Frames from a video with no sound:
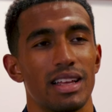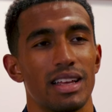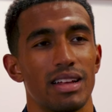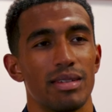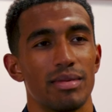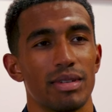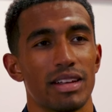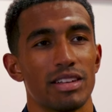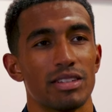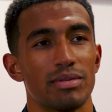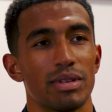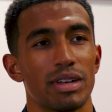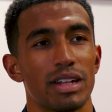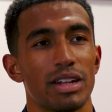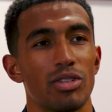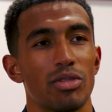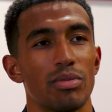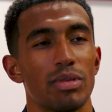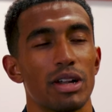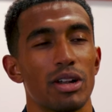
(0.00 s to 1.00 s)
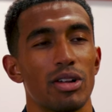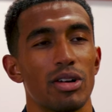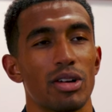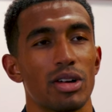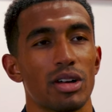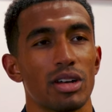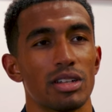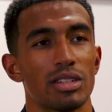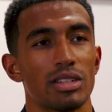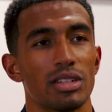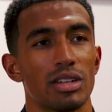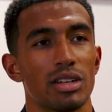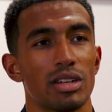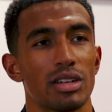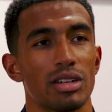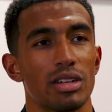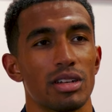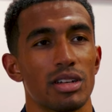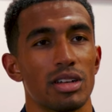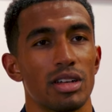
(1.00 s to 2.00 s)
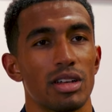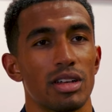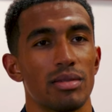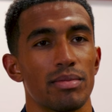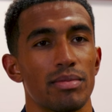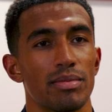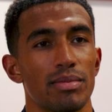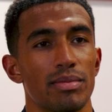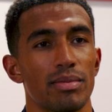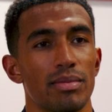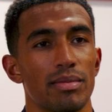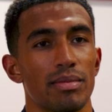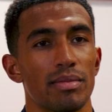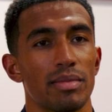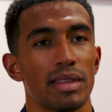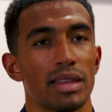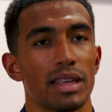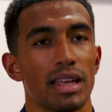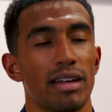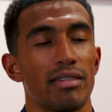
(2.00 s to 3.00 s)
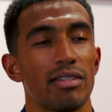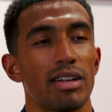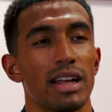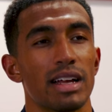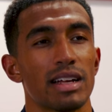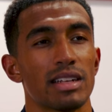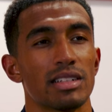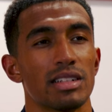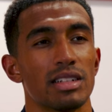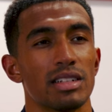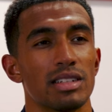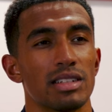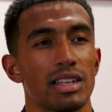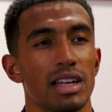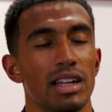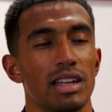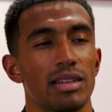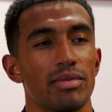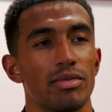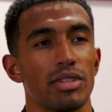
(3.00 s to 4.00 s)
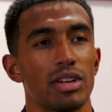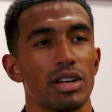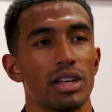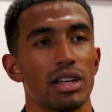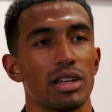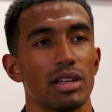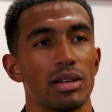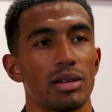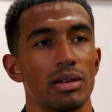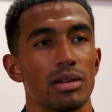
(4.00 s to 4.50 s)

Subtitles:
it gives me a little bit longer to get relaxed and settle in, really.